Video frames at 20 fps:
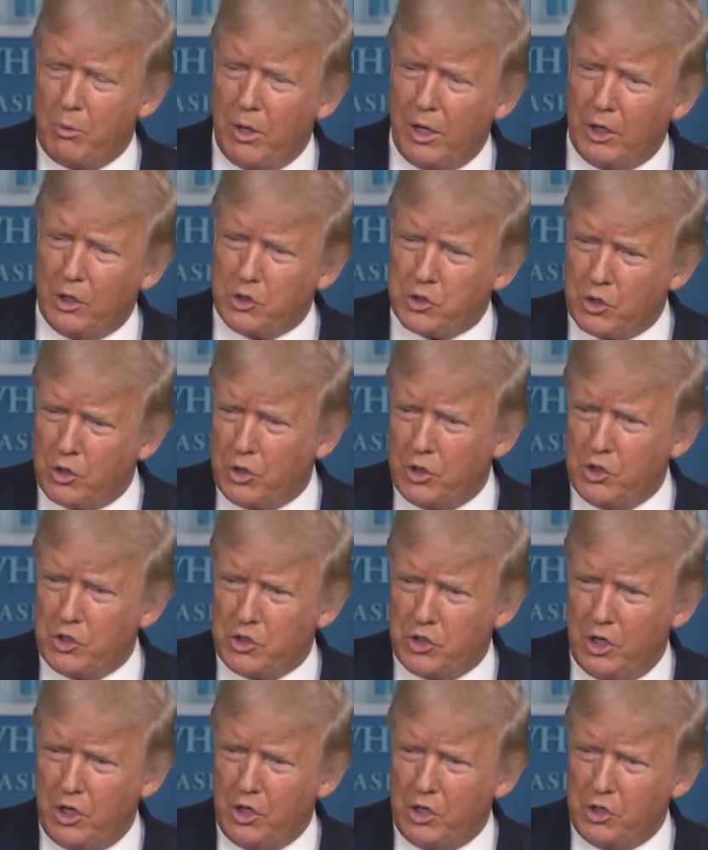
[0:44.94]
Postal
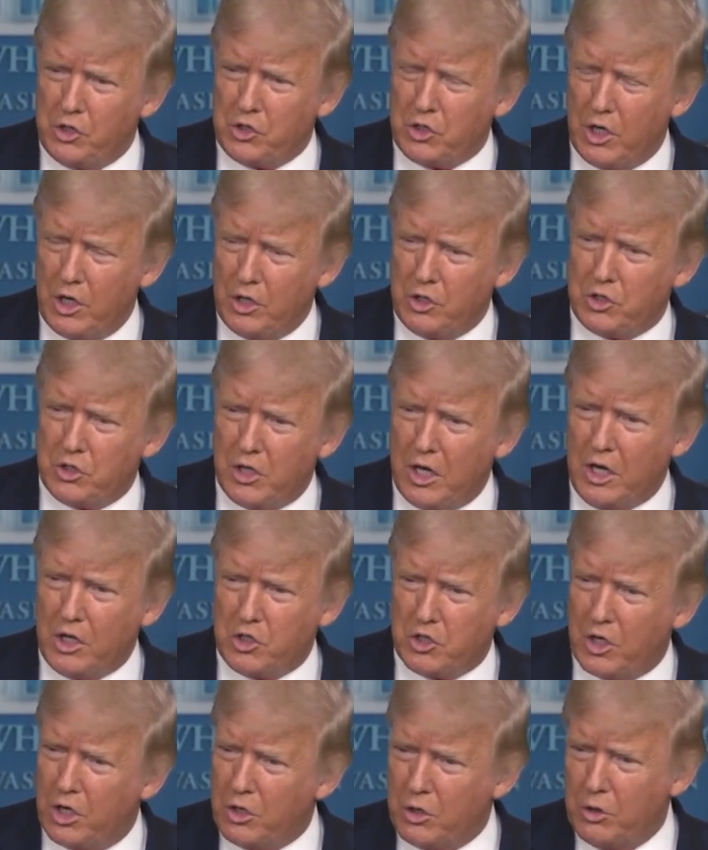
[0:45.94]
Service funding as a
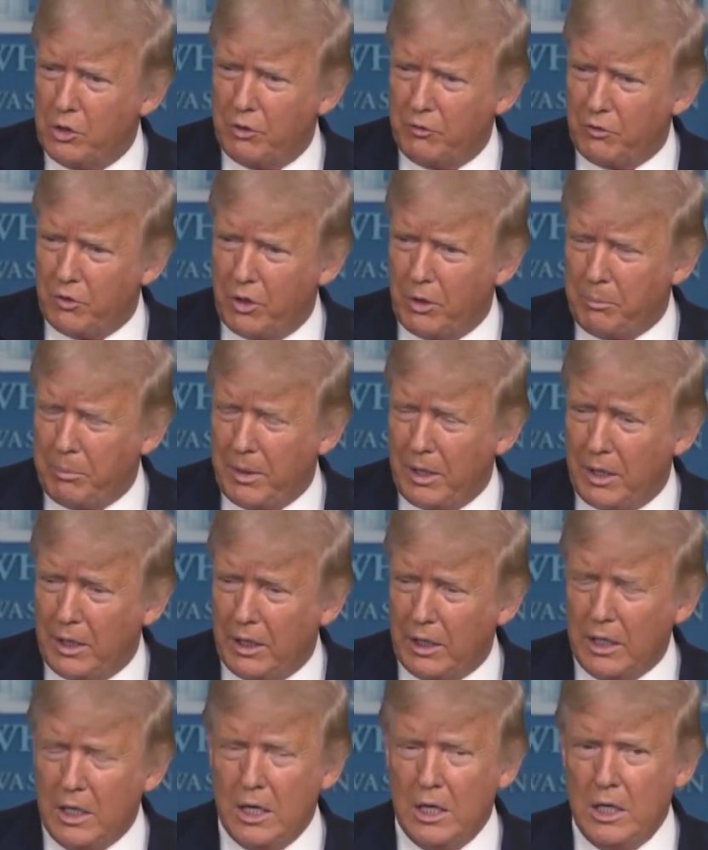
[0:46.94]
bargaining chip,
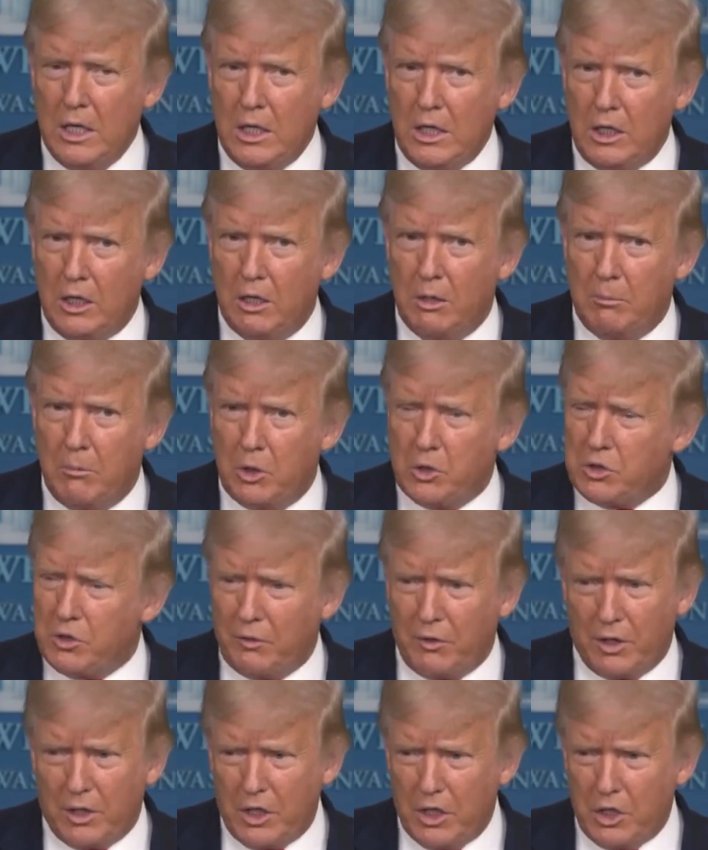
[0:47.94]
leverage, in his